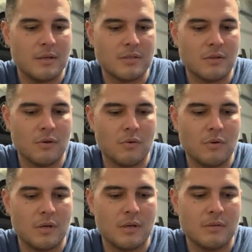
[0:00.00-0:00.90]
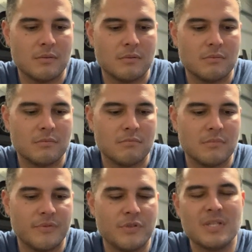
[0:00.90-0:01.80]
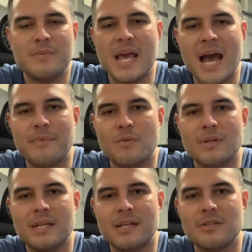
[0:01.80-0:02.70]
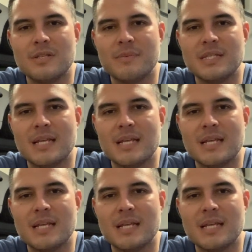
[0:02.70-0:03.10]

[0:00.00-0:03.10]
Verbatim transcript: So uh, if you see me happy one day and you see me